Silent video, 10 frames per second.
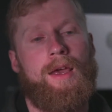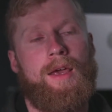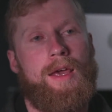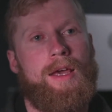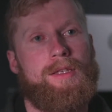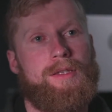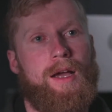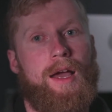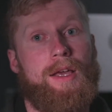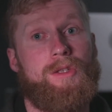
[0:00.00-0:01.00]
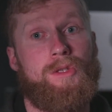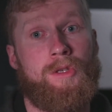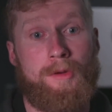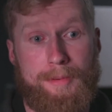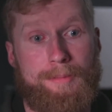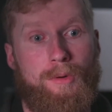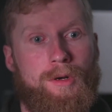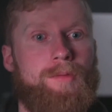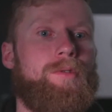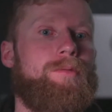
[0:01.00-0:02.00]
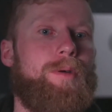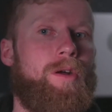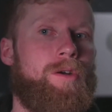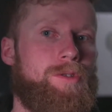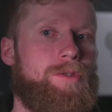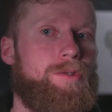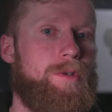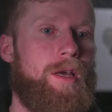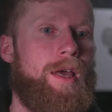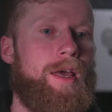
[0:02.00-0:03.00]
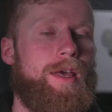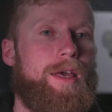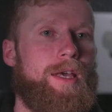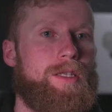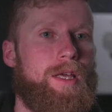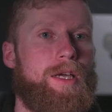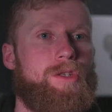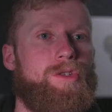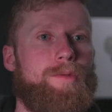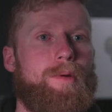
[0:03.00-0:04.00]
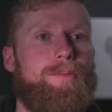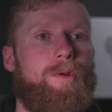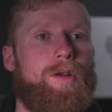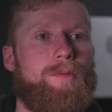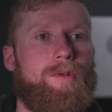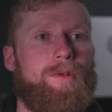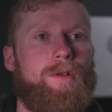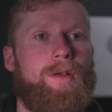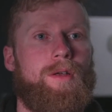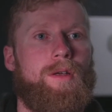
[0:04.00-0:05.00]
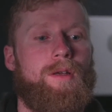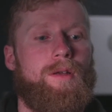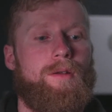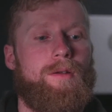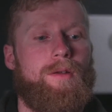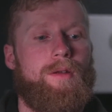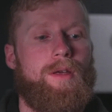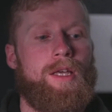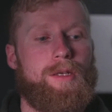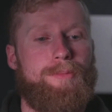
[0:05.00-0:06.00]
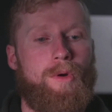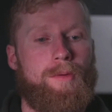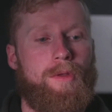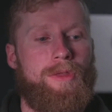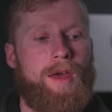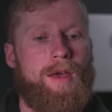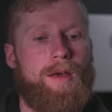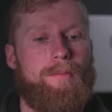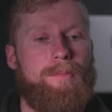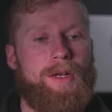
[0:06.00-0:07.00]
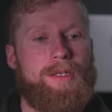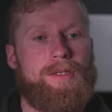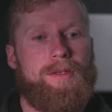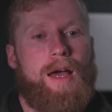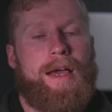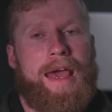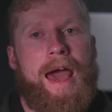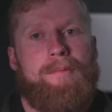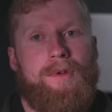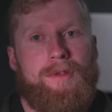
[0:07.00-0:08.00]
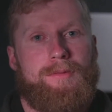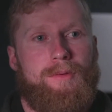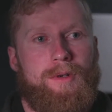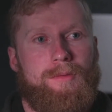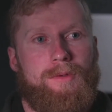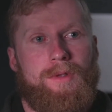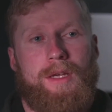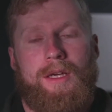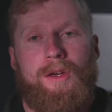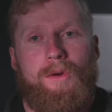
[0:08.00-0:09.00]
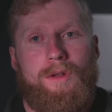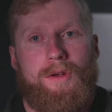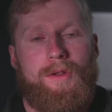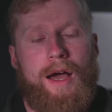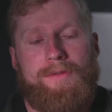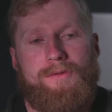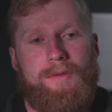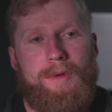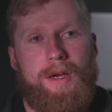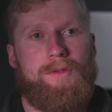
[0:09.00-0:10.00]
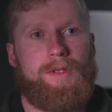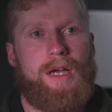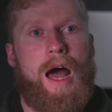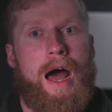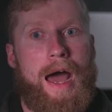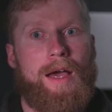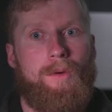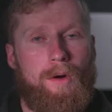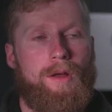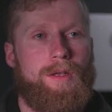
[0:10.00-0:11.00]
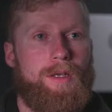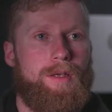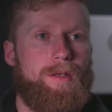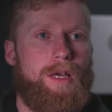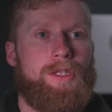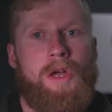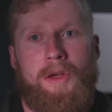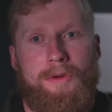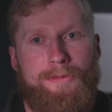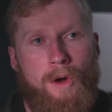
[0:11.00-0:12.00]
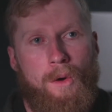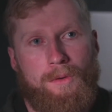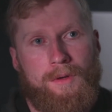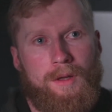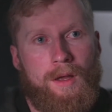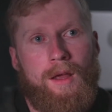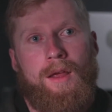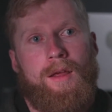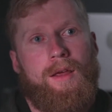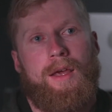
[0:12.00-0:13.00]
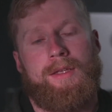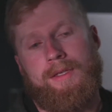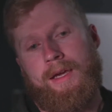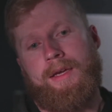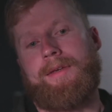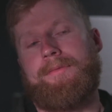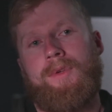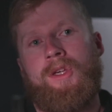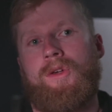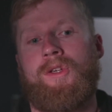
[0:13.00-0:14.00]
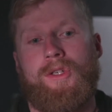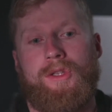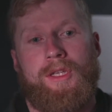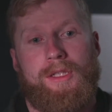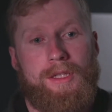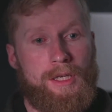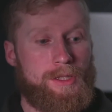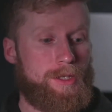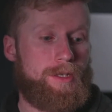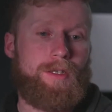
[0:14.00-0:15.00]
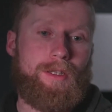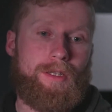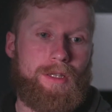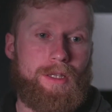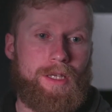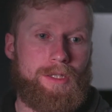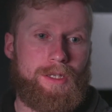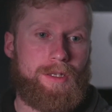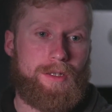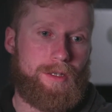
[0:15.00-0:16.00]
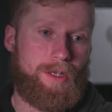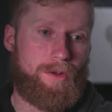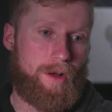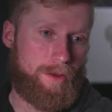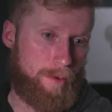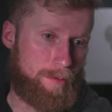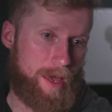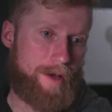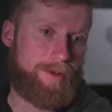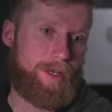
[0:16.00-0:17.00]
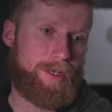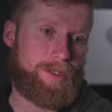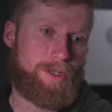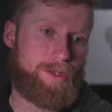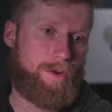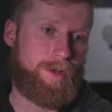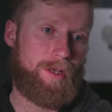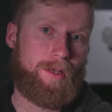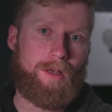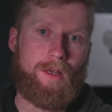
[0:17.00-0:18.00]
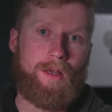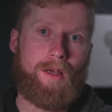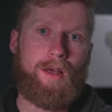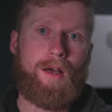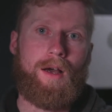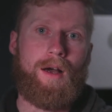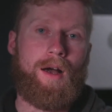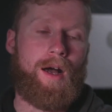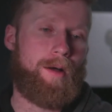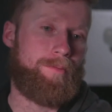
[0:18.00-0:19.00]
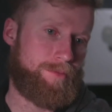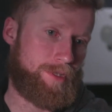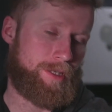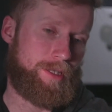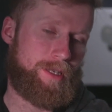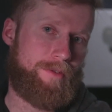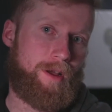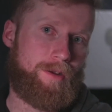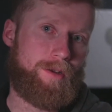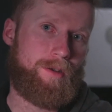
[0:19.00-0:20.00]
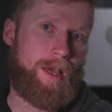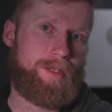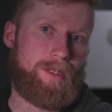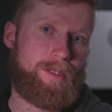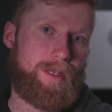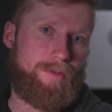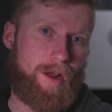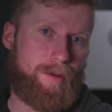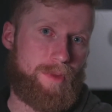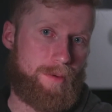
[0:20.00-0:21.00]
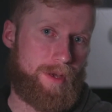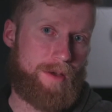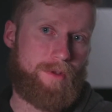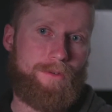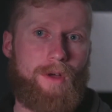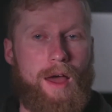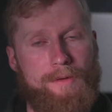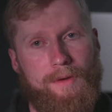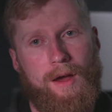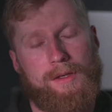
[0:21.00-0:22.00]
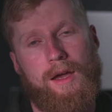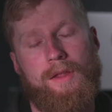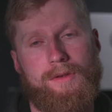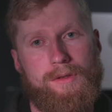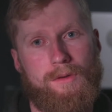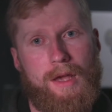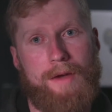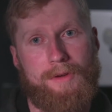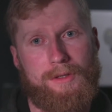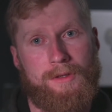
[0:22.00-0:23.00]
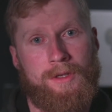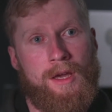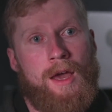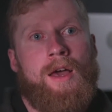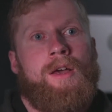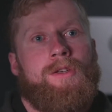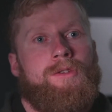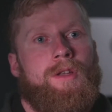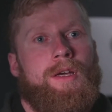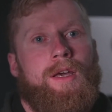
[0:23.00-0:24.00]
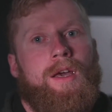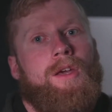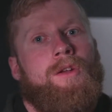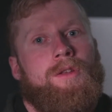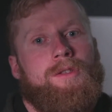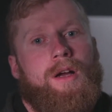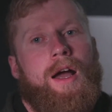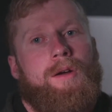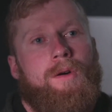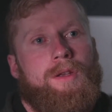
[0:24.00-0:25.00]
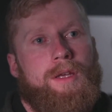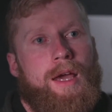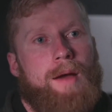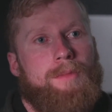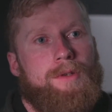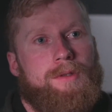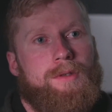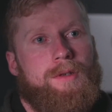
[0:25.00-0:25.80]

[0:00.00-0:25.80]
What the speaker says: It's super portable, but also it's like a super portable. It's a portable thing, but it's a camera that's portable that can go to your live stream, right? so it's a high quality. It's not your phone. It's like, these are the one we have on here is a Sony 6700, A6700, but then we have the other Sony FX30. So like, these are high quality cameras.